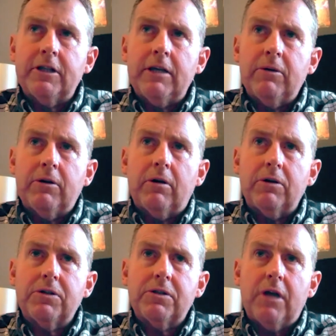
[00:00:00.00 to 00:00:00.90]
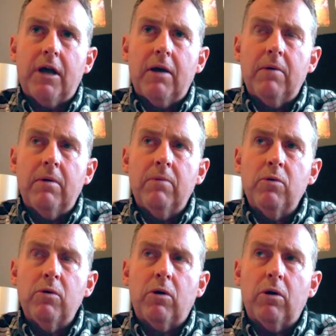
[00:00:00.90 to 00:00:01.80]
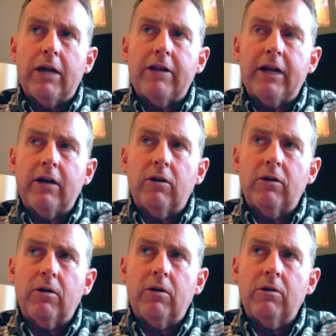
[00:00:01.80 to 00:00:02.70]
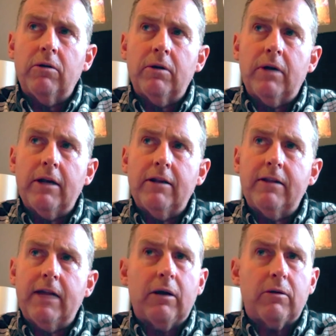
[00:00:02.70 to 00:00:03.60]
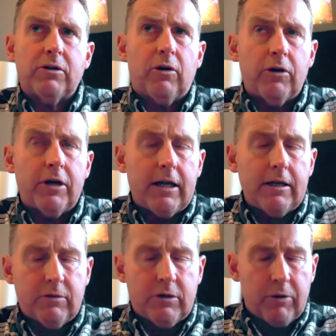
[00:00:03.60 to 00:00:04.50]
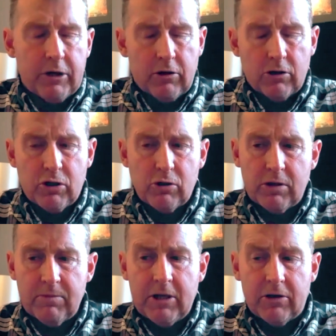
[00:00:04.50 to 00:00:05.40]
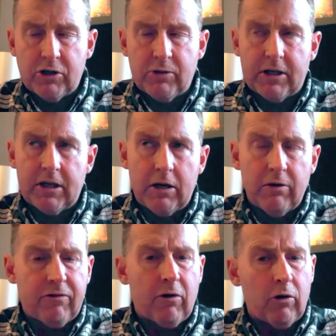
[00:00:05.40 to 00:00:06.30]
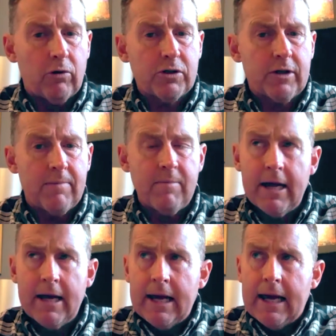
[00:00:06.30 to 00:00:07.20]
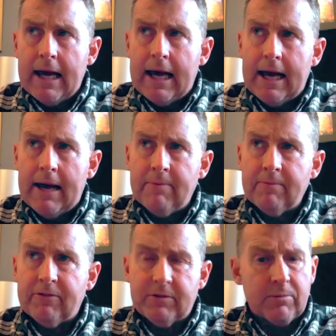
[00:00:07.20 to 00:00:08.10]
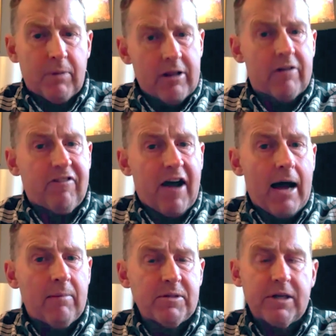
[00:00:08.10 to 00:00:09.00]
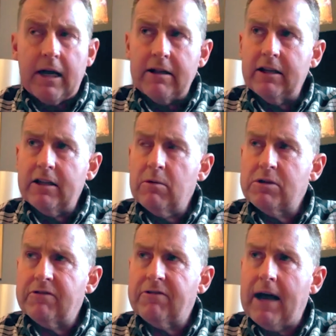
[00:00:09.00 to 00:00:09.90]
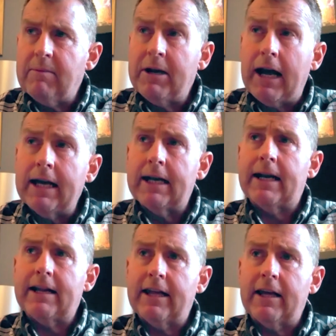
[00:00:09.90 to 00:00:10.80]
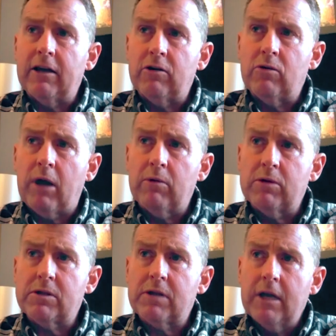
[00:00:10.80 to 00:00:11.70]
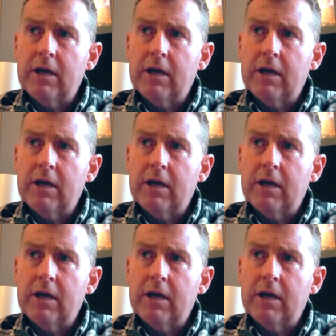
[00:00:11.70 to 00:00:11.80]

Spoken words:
came across Moocall, I think, I think it was on, when you're on social media on Twitter, you follow some for some other farms, and I think there was a farm in Ireland, I think, who I was